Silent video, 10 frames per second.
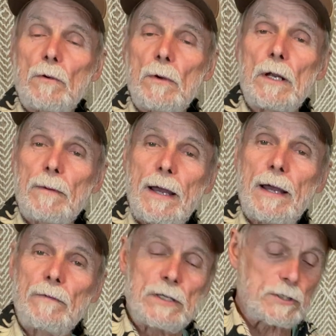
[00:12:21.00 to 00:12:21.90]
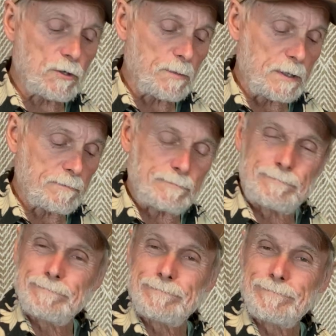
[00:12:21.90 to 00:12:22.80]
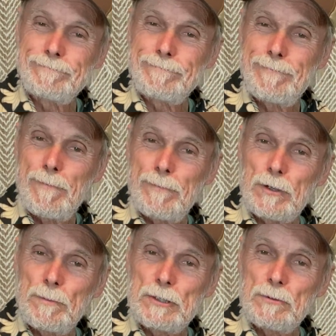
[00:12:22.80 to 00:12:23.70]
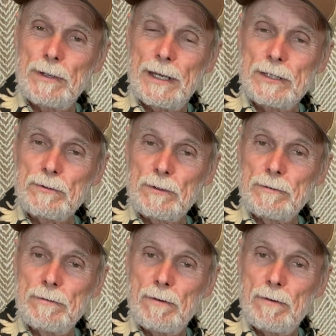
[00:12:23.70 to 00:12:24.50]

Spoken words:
Up high on this is going to be too high, sort of.